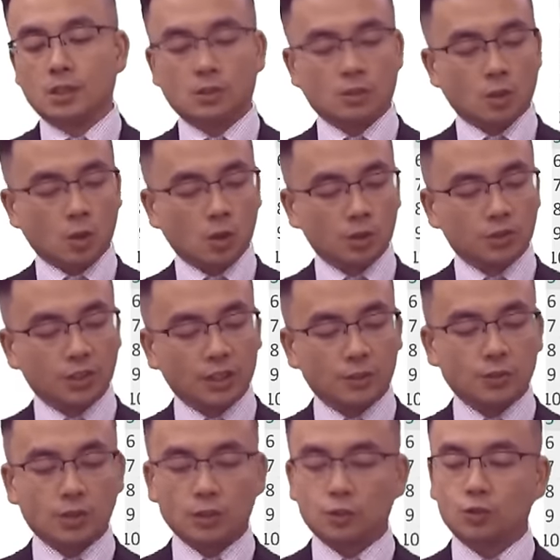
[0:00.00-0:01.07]
you also need
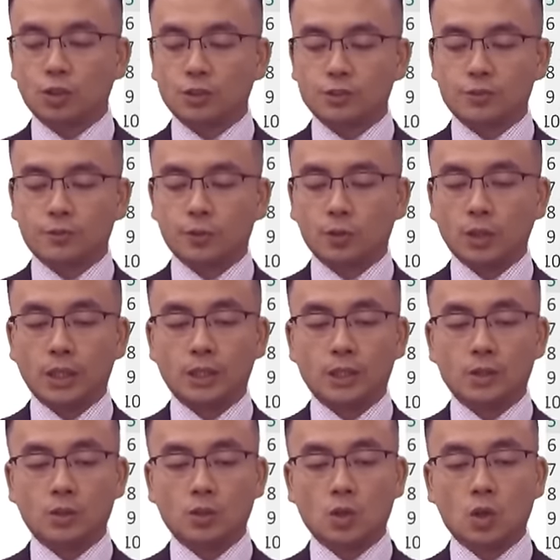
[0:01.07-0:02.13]
to adjust for any
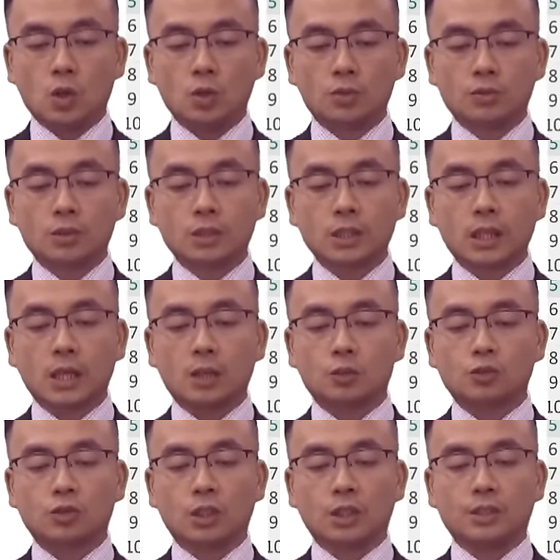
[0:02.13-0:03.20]

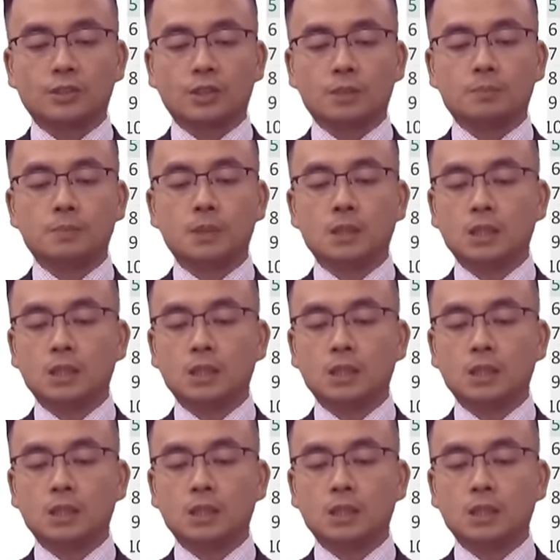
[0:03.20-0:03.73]
non-cash item,